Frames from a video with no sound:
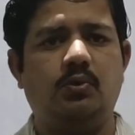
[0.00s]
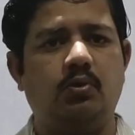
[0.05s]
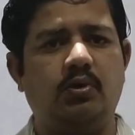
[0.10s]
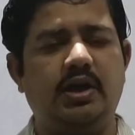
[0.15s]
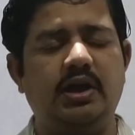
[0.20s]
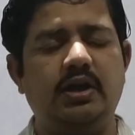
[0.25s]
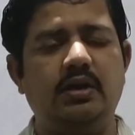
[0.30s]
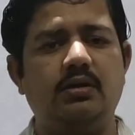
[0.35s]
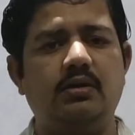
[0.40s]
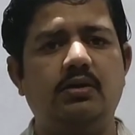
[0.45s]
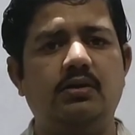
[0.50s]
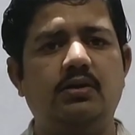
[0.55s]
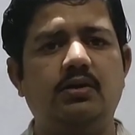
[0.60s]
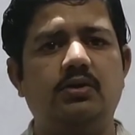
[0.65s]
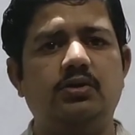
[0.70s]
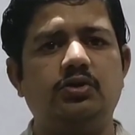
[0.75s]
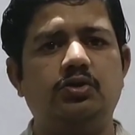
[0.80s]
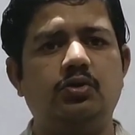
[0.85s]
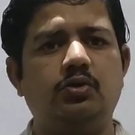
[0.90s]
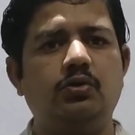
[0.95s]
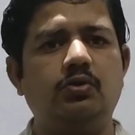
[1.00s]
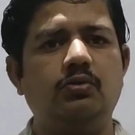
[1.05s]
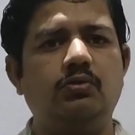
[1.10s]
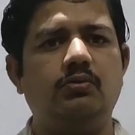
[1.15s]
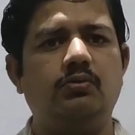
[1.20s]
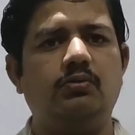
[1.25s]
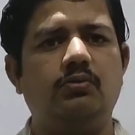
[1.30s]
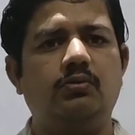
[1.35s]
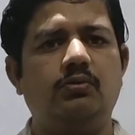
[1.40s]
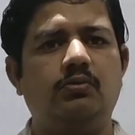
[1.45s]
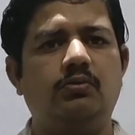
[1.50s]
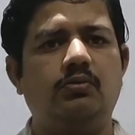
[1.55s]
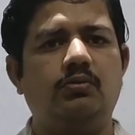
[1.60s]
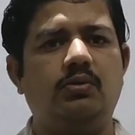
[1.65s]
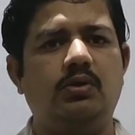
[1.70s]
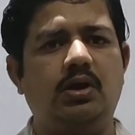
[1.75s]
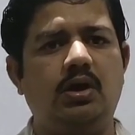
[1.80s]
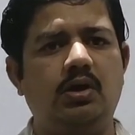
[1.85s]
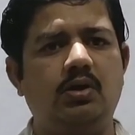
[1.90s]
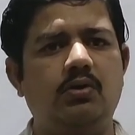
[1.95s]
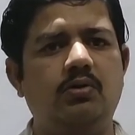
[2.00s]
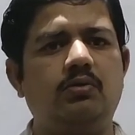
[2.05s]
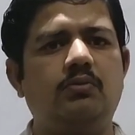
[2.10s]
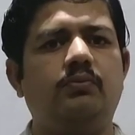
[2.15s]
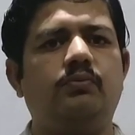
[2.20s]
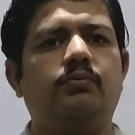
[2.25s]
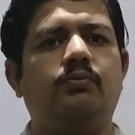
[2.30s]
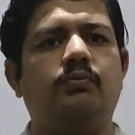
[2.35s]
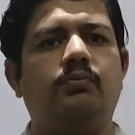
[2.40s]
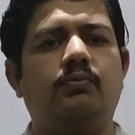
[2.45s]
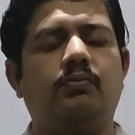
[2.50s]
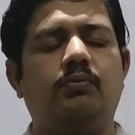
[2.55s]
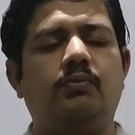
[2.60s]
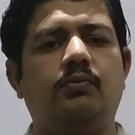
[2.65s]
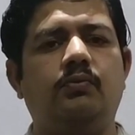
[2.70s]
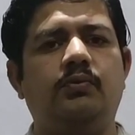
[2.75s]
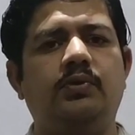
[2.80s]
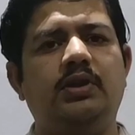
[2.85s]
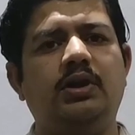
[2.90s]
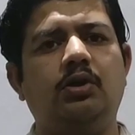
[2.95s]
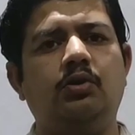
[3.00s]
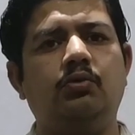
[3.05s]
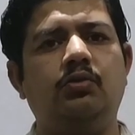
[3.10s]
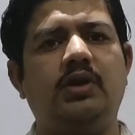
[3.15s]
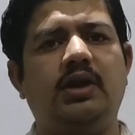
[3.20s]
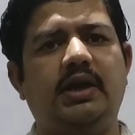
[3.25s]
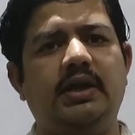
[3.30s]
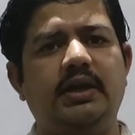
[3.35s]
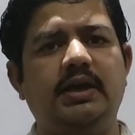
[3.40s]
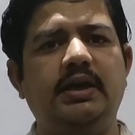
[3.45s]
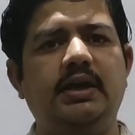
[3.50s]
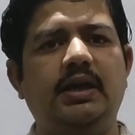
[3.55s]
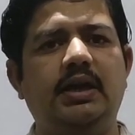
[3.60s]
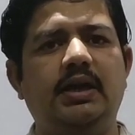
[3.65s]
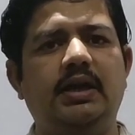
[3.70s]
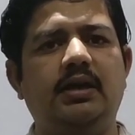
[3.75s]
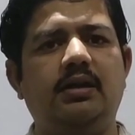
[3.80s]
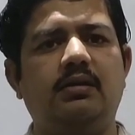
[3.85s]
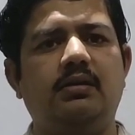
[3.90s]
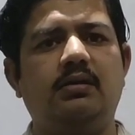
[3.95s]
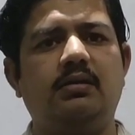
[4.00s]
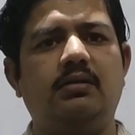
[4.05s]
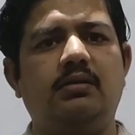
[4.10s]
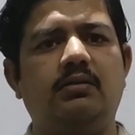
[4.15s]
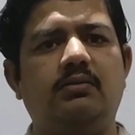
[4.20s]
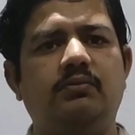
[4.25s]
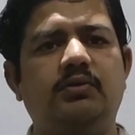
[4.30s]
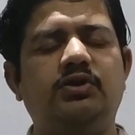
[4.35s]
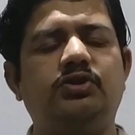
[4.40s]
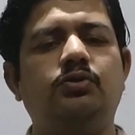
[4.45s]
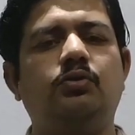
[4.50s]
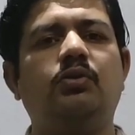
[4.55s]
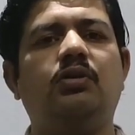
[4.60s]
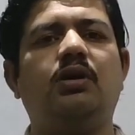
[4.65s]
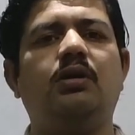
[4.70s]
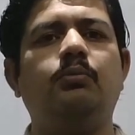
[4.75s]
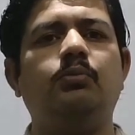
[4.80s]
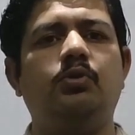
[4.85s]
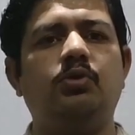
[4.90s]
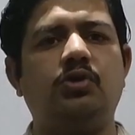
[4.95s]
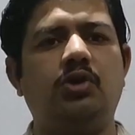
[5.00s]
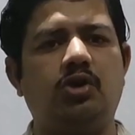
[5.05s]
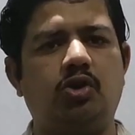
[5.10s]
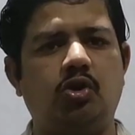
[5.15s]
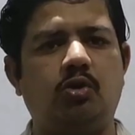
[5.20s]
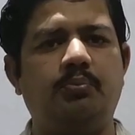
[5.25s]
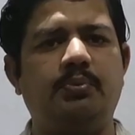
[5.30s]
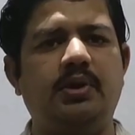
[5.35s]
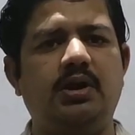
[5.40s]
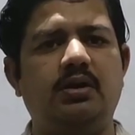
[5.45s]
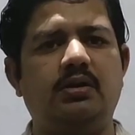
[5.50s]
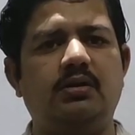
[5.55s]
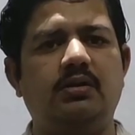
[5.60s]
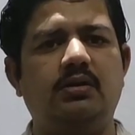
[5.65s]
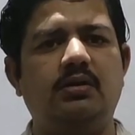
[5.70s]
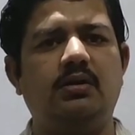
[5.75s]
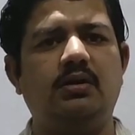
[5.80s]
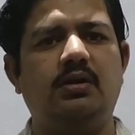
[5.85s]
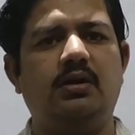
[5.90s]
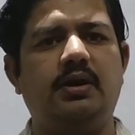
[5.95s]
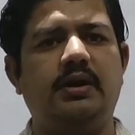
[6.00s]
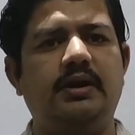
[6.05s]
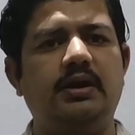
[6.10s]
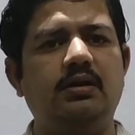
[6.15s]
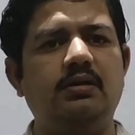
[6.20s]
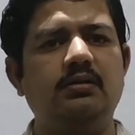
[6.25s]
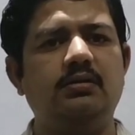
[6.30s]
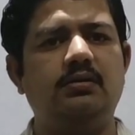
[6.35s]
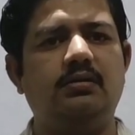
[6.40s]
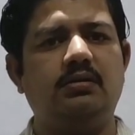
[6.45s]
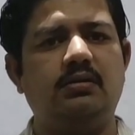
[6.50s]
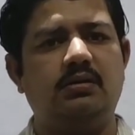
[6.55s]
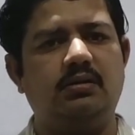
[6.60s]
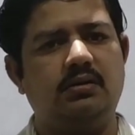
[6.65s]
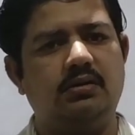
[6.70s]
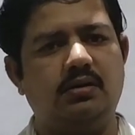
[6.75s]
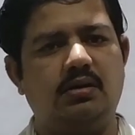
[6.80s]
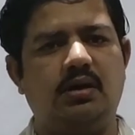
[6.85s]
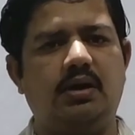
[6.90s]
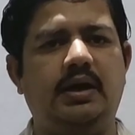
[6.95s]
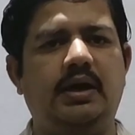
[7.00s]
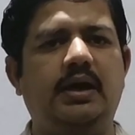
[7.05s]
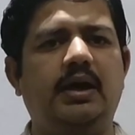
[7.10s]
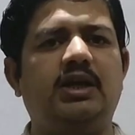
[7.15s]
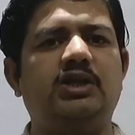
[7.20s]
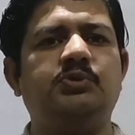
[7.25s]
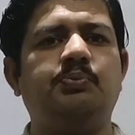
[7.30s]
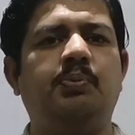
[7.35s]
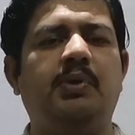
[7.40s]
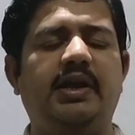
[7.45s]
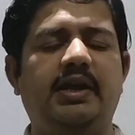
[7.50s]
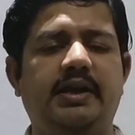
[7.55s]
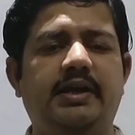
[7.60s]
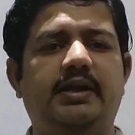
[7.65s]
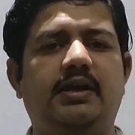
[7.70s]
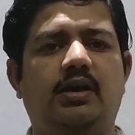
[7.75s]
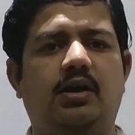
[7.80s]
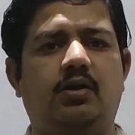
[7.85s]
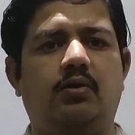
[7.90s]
Okay, so now without any delay we should come to the topic, and I'll explain it